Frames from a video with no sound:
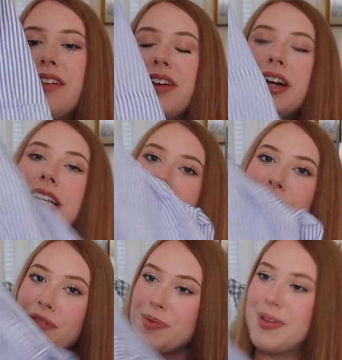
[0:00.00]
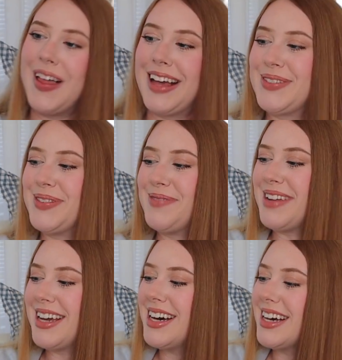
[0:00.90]
very different from the last one
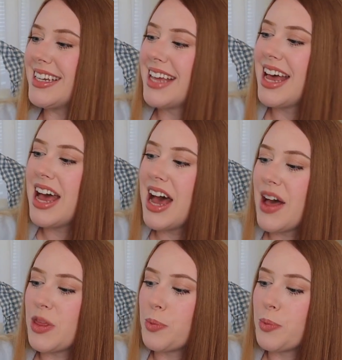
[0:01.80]
because the